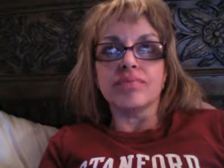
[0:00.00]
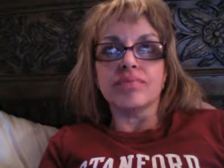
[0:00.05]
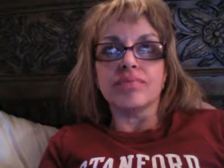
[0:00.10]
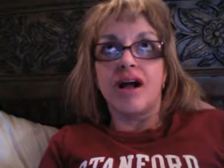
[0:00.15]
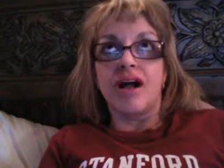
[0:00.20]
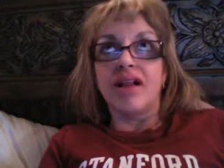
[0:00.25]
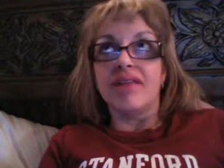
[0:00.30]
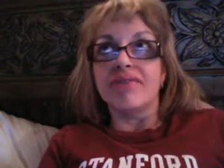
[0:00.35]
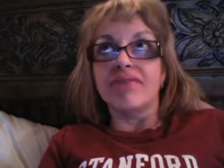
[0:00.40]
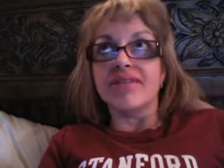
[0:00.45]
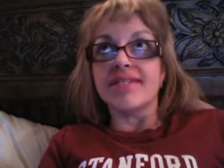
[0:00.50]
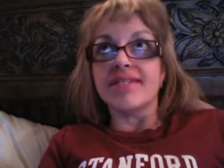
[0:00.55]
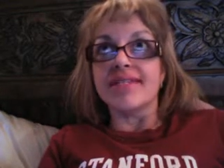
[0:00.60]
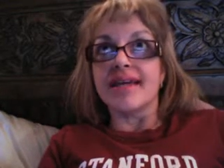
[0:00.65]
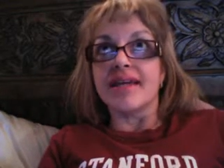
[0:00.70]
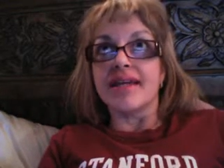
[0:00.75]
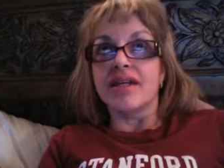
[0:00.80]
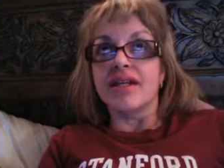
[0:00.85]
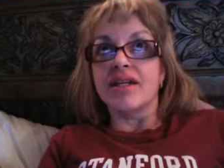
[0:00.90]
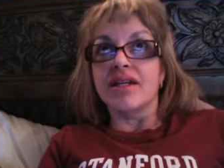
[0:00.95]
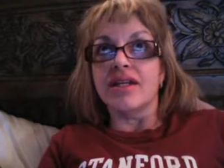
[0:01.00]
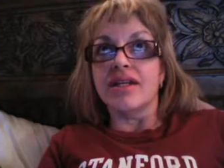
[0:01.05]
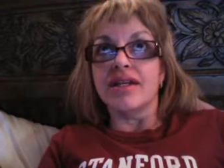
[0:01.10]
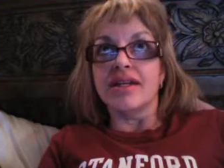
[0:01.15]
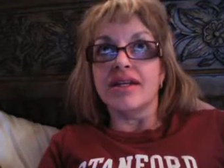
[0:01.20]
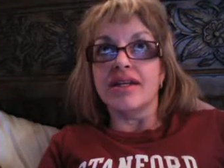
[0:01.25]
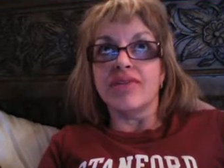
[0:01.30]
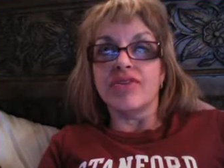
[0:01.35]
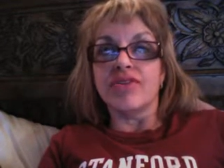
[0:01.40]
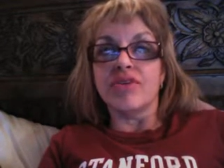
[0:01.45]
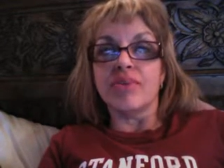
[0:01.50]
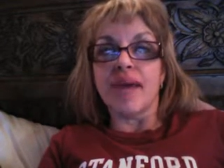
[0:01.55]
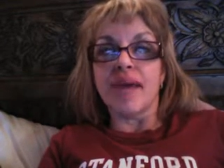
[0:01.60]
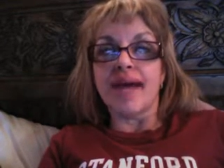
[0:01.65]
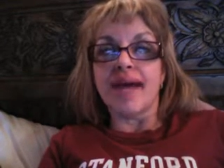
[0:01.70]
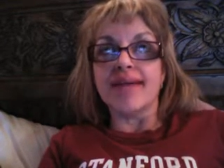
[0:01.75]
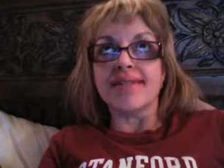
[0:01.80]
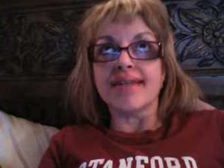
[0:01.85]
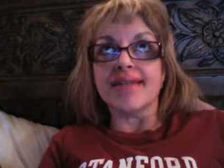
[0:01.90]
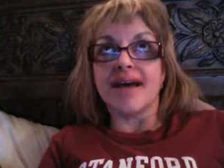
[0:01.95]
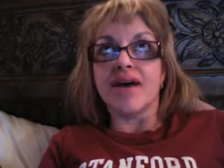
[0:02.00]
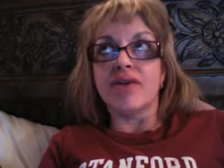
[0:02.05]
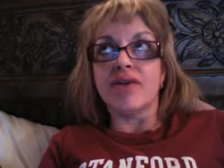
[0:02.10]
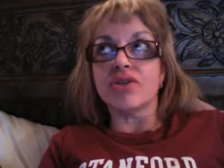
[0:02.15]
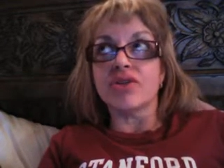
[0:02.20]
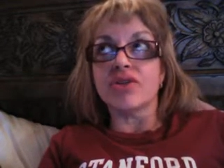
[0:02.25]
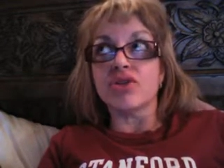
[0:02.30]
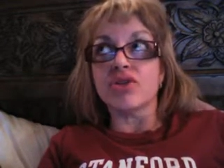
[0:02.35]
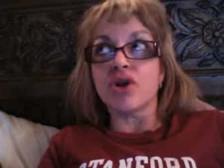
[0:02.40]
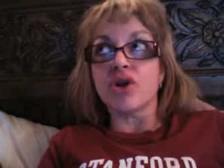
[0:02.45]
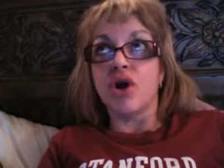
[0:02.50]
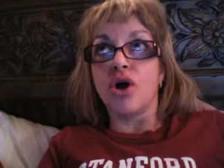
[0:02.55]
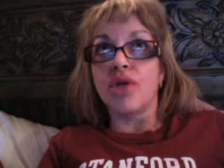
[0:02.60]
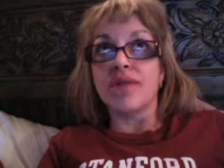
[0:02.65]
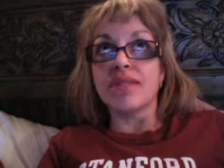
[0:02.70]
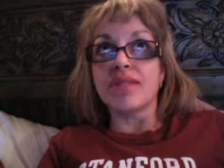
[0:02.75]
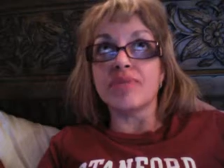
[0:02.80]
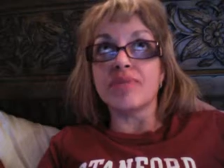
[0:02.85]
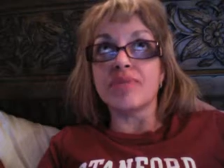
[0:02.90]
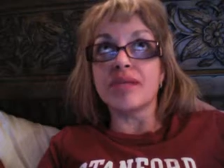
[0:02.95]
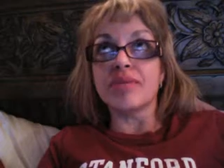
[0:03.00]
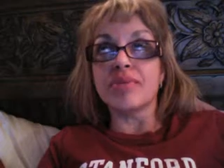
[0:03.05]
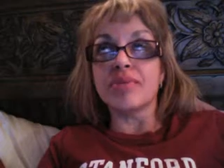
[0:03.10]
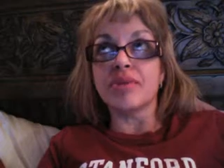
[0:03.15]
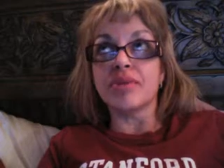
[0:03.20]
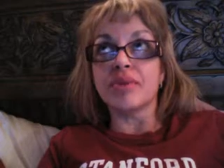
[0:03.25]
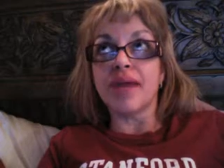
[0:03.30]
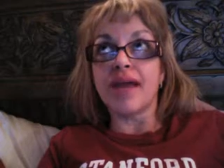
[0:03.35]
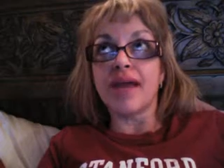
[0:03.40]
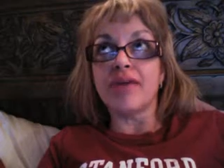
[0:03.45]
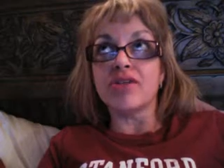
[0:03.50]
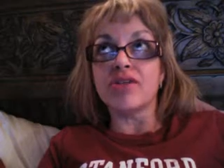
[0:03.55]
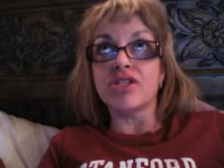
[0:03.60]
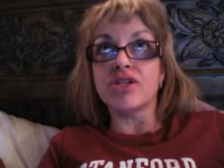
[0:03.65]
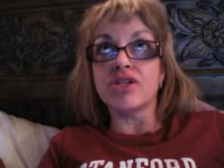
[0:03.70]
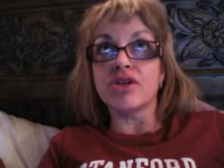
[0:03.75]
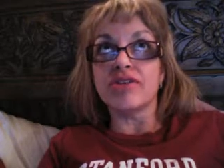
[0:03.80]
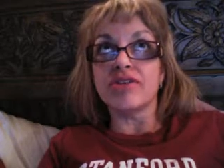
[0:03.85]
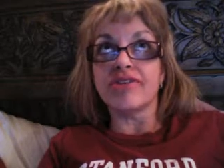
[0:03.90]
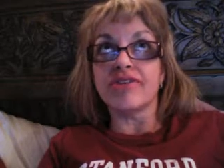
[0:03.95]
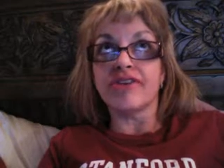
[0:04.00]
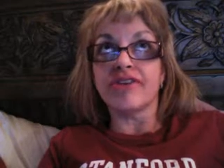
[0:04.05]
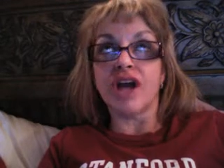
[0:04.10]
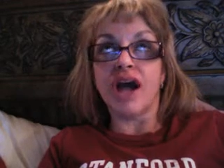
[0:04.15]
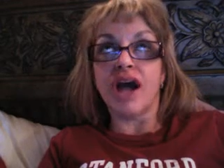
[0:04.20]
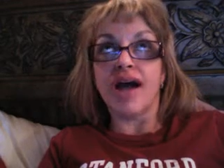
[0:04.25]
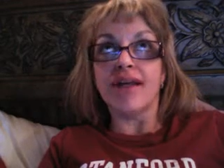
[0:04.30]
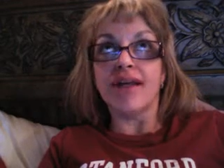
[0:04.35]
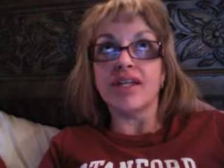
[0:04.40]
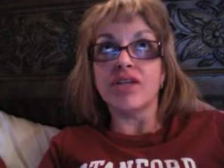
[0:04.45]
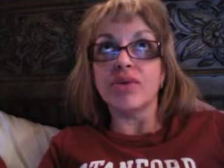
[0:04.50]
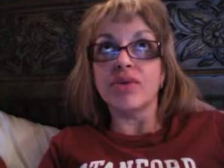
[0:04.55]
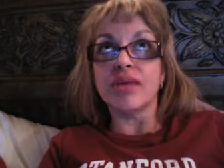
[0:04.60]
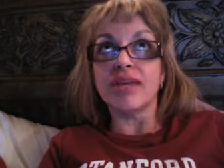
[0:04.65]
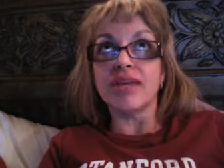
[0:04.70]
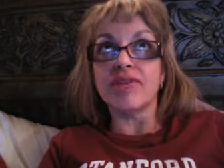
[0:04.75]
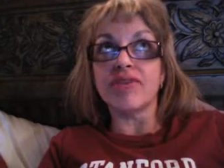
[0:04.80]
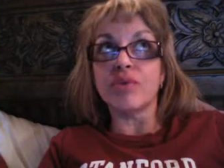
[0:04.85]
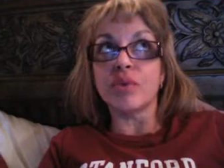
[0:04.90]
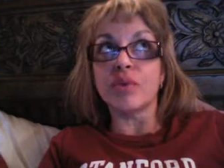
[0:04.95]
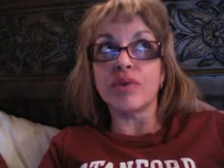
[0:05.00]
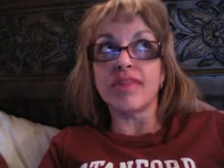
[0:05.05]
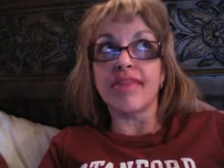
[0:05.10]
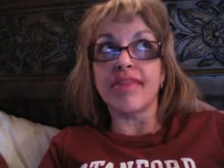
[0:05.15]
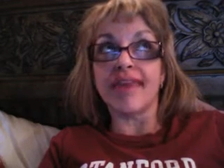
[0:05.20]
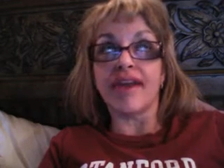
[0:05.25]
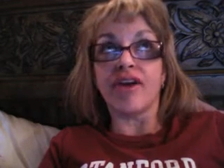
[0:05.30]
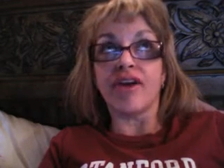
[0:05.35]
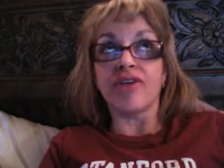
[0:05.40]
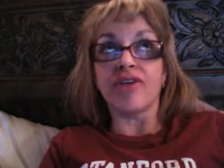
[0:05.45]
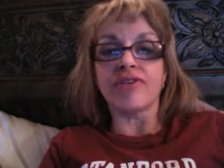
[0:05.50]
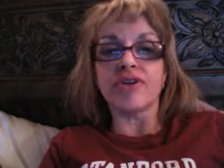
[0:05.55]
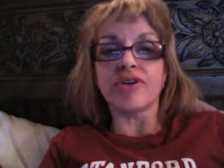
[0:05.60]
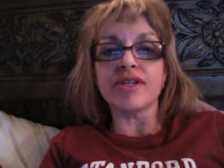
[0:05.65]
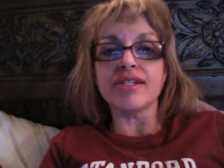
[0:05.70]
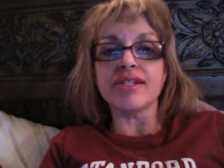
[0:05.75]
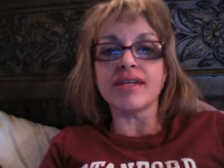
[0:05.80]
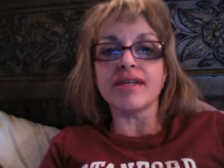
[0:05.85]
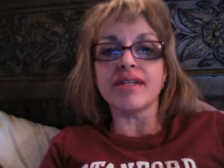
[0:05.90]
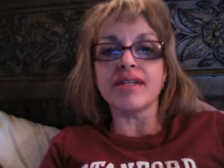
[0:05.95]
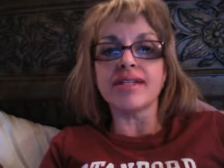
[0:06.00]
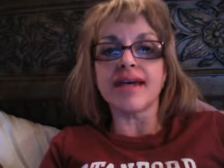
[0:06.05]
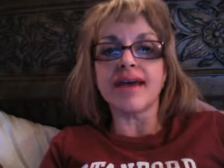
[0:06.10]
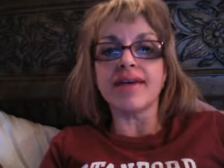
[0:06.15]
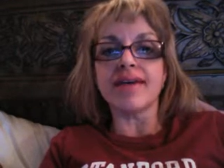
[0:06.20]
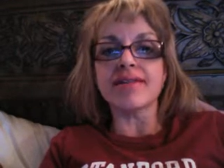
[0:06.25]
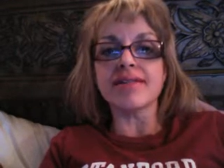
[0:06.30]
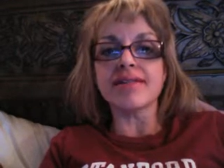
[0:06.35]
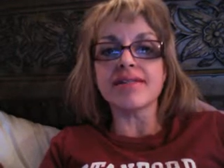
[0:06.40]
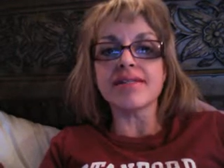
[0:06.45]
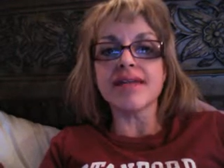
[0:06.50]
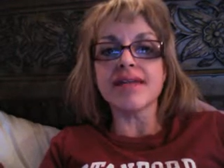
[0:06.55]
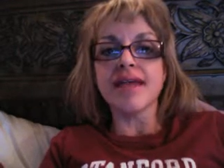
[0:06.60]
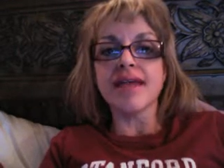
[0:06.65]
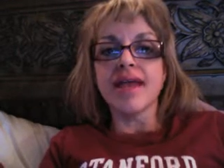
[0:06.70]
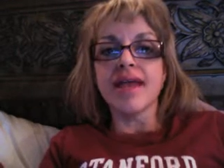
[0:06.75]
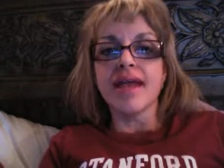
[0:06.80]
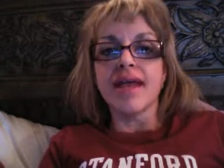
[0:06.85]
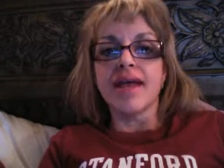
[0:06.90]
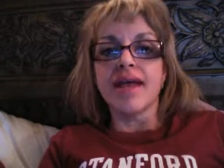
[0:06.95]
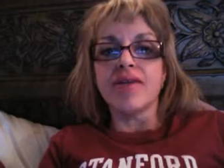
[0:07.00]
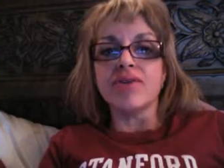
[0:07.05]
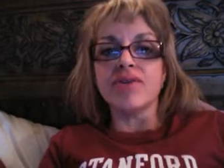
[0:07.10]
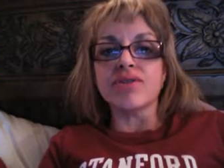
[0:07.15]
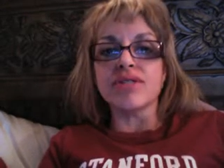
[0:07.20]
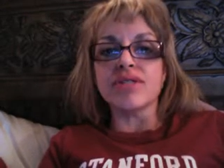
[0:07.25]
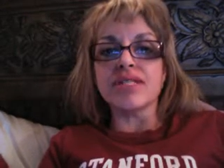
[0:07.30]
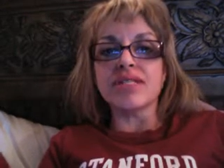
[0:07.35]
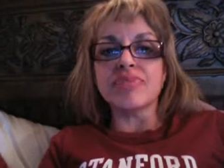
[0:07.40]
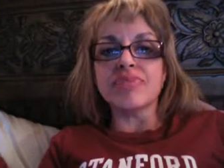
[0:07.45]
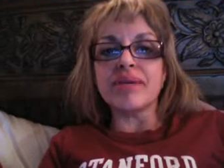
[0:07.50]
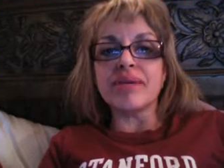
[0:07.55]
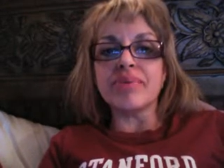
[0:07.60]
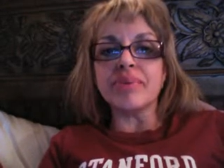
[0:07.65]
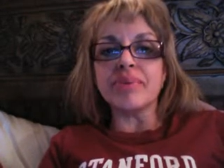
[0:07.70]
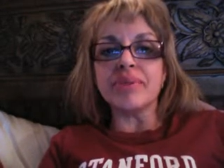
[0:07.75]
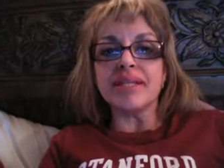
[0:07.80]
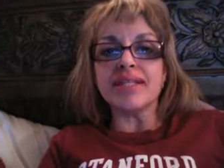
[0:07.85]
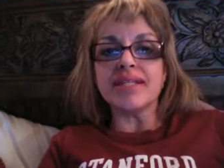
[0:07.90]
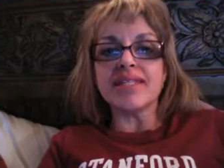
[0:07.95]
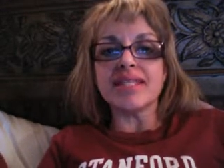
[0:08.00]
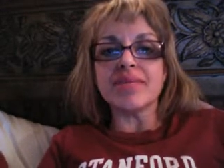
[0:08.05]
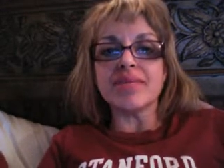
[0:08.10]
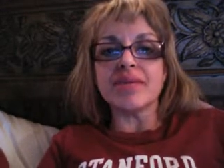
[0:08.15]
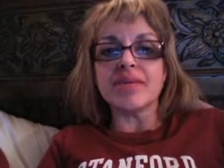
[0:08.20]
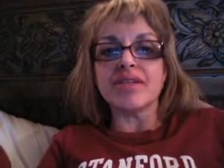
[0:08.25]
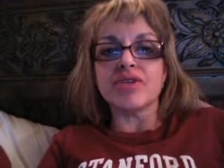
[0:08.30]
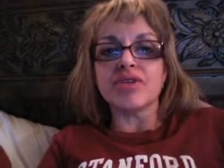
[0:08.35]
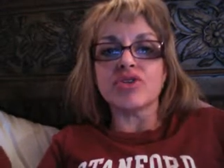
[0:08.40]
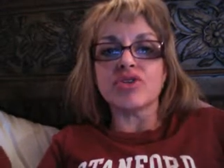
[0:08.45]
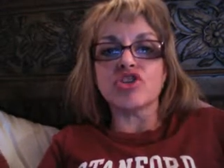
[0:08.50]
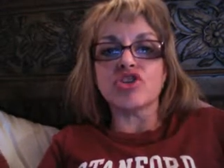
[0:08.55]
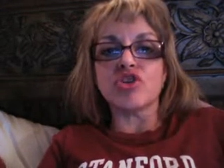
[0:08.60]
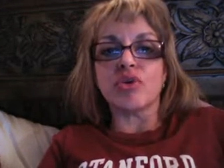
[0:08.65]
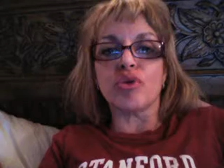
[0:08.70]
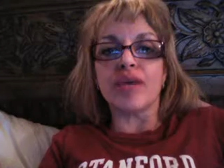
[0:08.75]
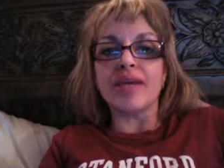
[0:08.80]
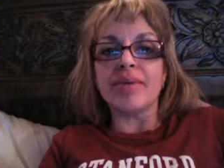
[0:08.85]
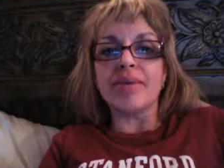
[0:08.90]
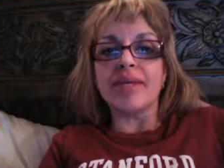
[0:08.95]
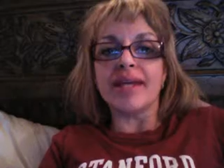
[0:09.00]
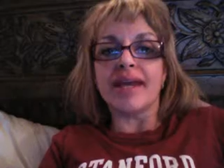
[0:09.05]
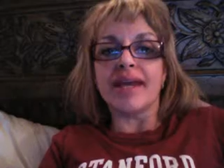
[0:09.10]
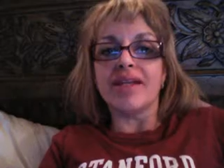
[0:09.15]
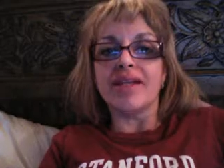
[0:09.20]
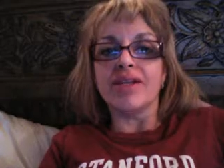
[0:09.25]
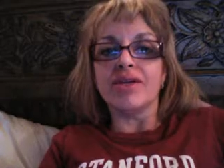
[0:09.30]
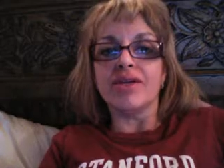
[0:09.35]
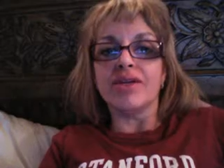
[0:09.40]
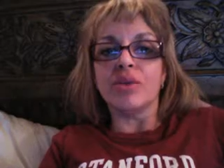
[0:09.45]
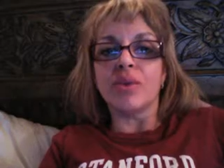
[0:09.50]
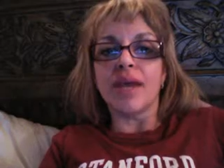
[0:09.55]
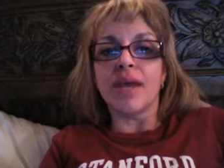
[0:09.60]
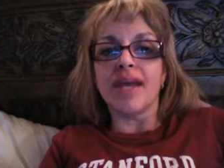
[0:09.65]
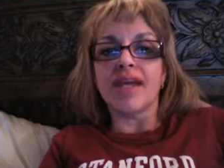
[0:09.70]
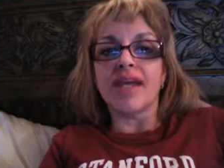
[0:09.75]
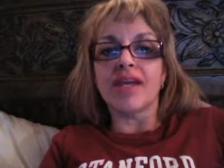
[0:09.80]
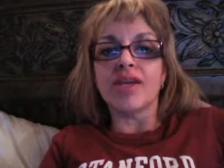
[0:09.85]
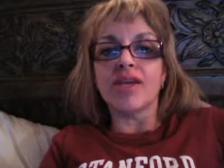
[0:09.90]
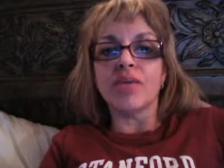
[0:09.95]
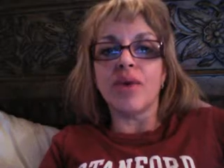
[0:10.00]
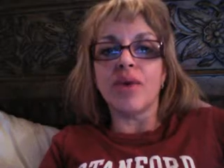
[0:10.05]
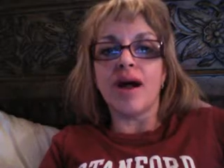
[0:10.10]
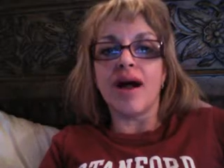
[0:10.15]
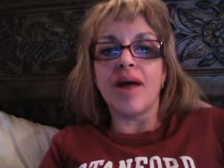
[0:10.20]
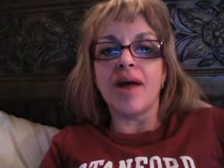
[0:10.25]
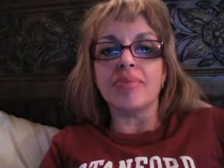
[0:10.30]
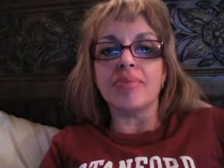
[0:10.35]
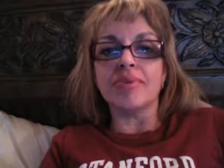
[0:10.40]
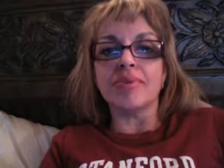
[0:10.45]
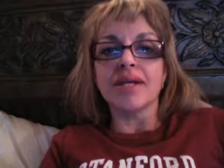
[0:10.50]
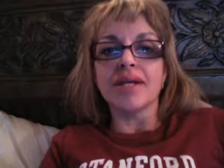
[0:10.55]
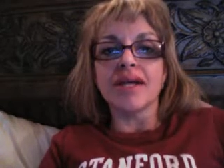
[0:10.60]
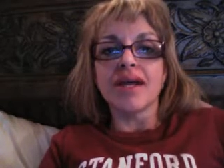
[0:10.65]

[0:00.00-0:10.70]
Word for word: all of a sudden, if you pass out, there's all these people around you, you forgot you even were there for a tilt test. And there's these people that seem like they're screaming at you to wake you up.